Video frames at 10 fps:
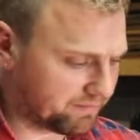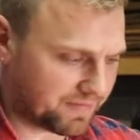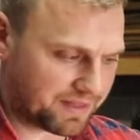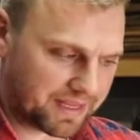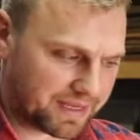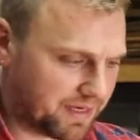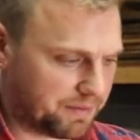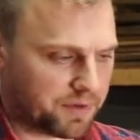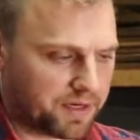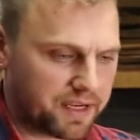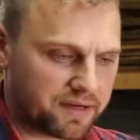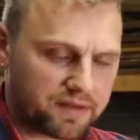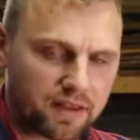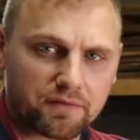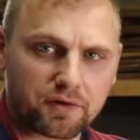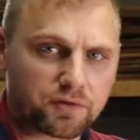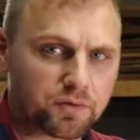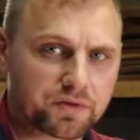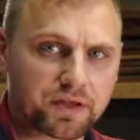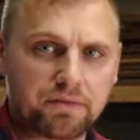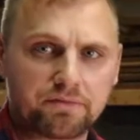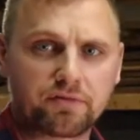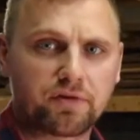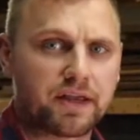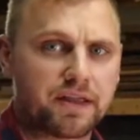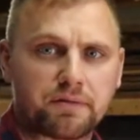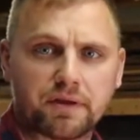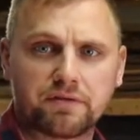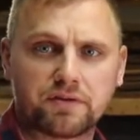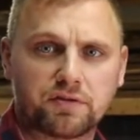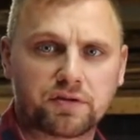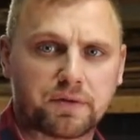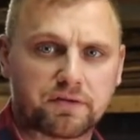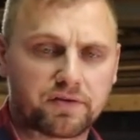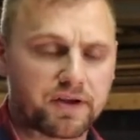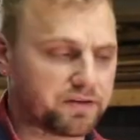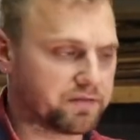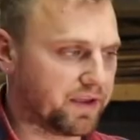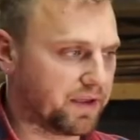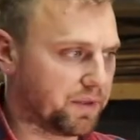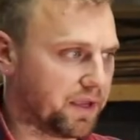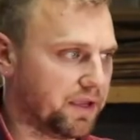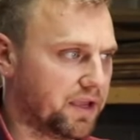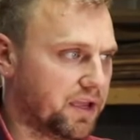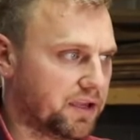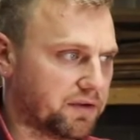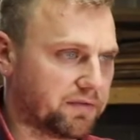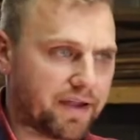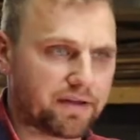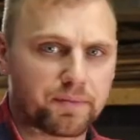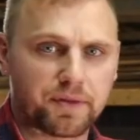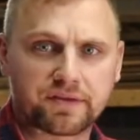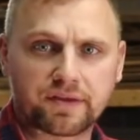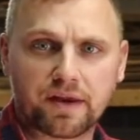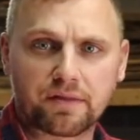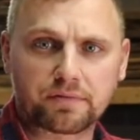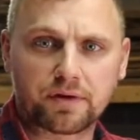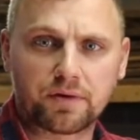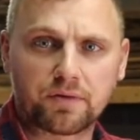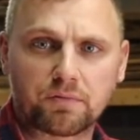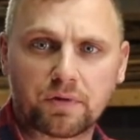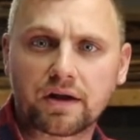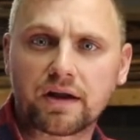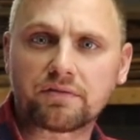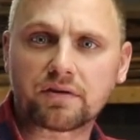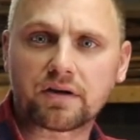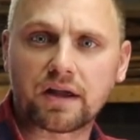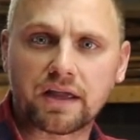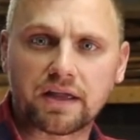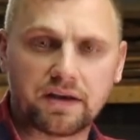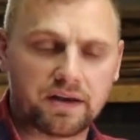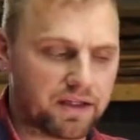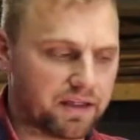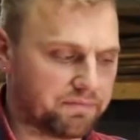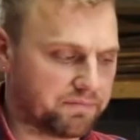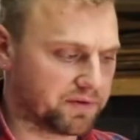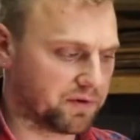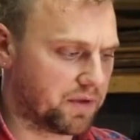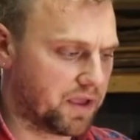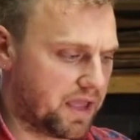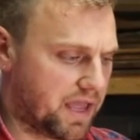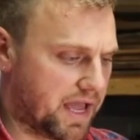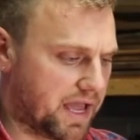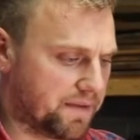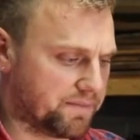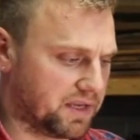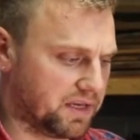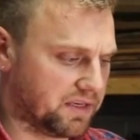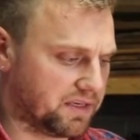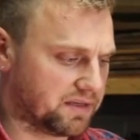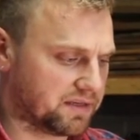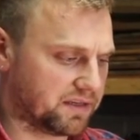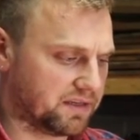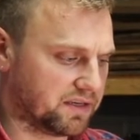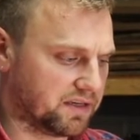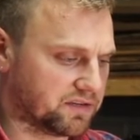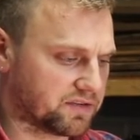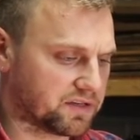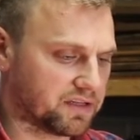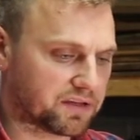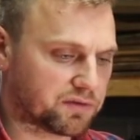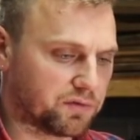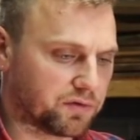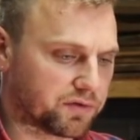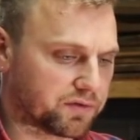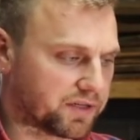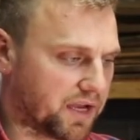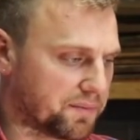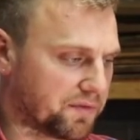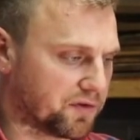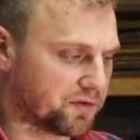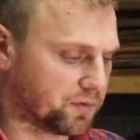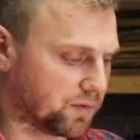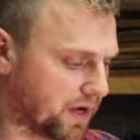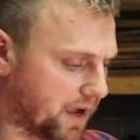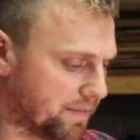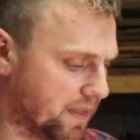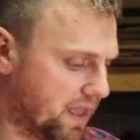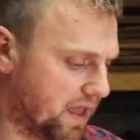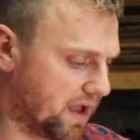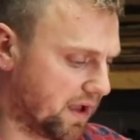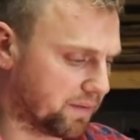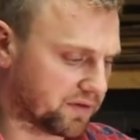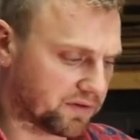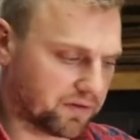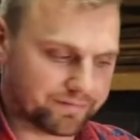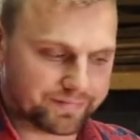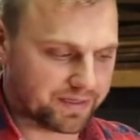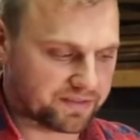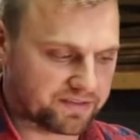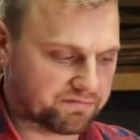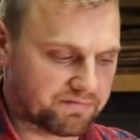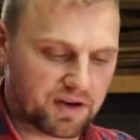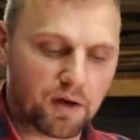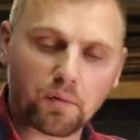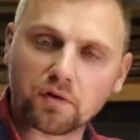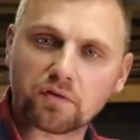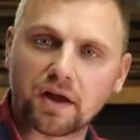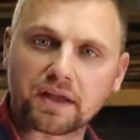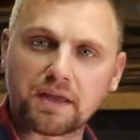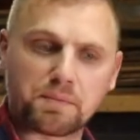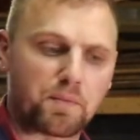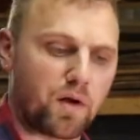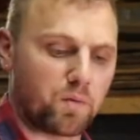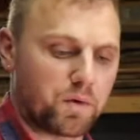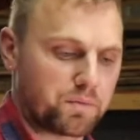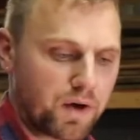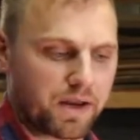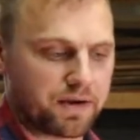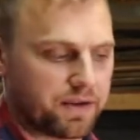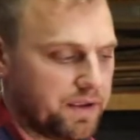Like anybody, guys, a lot of our tools came free. They were given to us by friends, family. You found them on the side of the road, wherever, and uh, so um, you, you, tend to you tend to just collect tools over time if you're a tool guy, um, and so it's not worth trying to keep them all one brand.